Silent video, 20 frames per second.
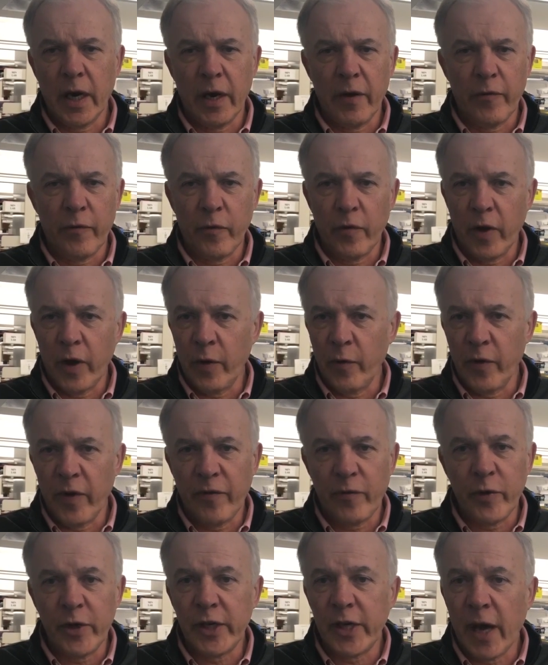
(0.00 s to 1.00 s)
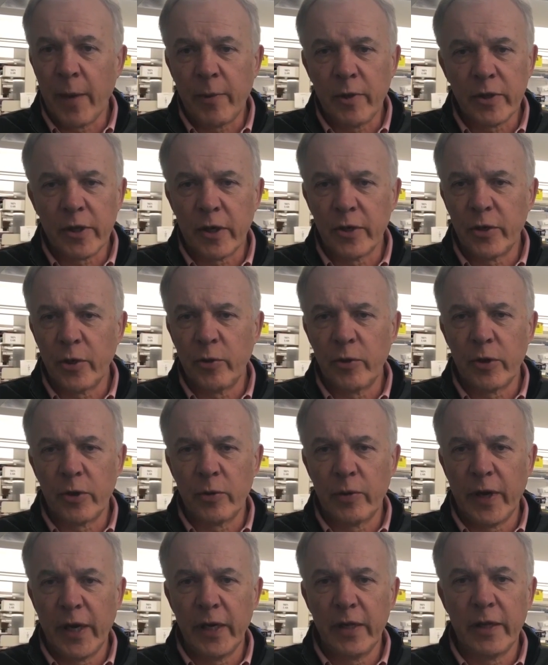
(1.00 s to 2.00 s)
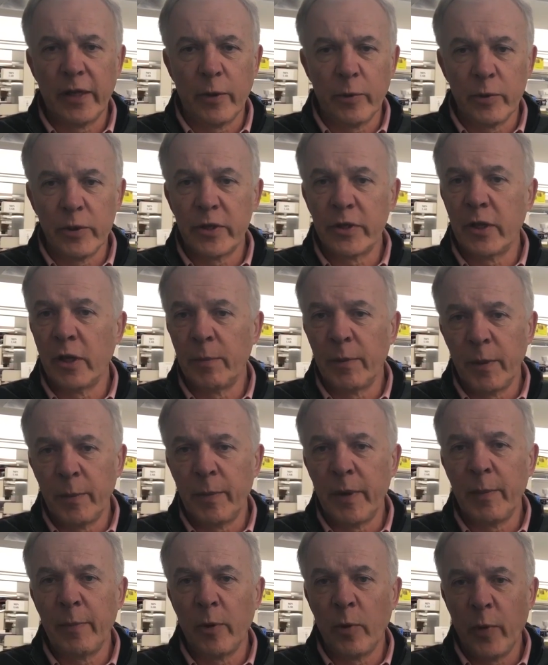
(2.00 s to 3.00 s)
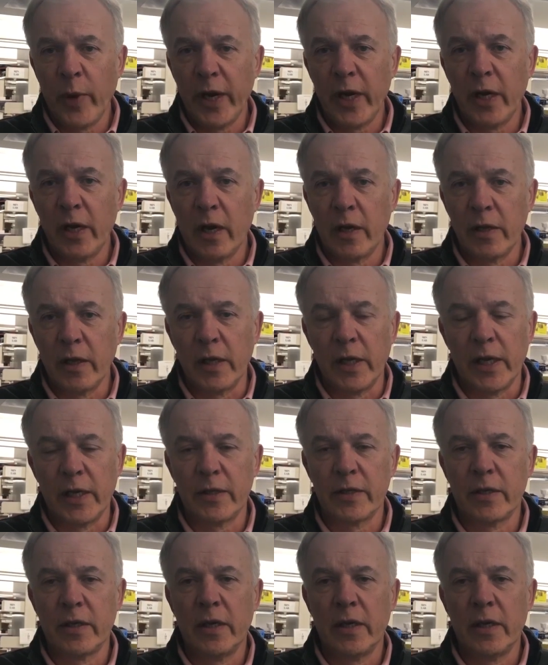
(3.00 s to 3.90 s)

if, if we doubled our donor rate, there would still be people waiting on the list.